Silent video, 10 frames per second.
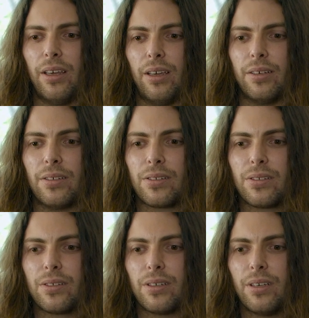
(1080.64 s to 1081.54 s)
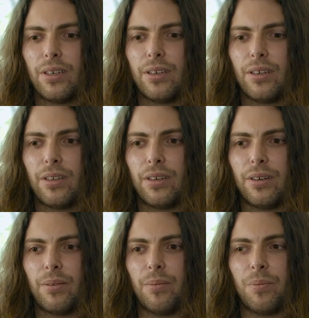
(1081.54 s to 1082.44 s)
is
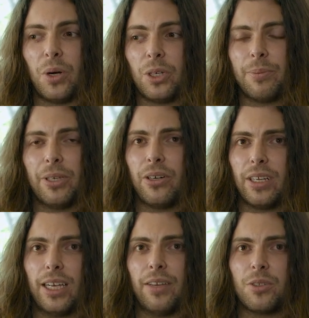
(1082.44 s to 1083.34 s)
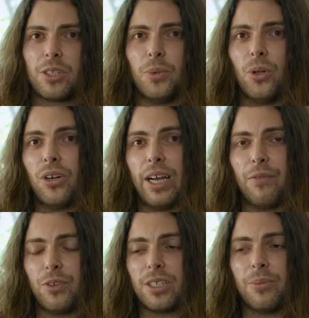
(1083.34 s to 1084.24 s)
possibly going to get even smaller.
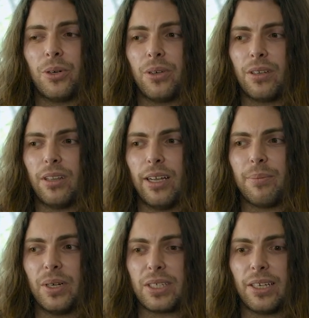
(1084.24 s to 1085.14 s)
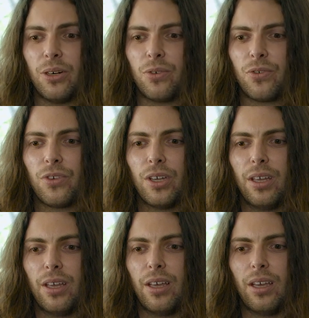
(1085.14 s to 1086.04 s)
And for someone like myself,
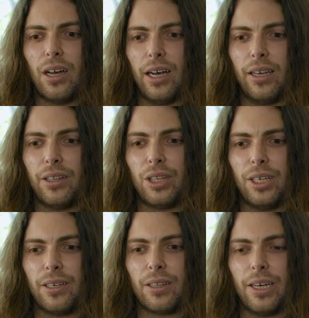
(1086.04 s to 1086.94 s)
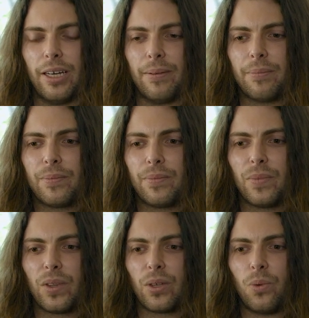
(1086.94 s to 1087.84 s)
I think that,
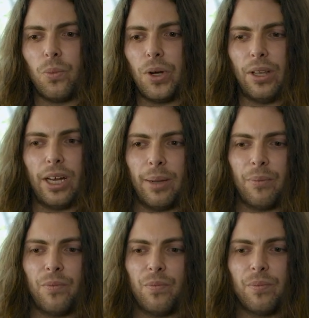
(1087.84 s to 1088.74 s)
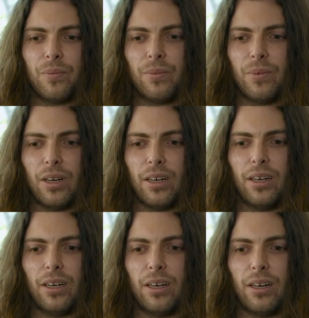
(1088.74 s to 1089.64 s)
well, I'm
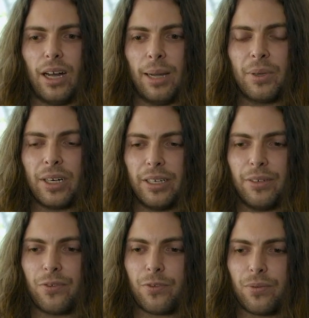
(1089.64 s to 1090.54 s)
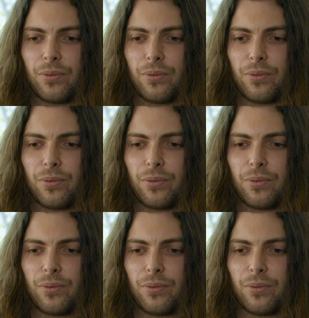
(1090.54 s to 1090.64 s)
kind of,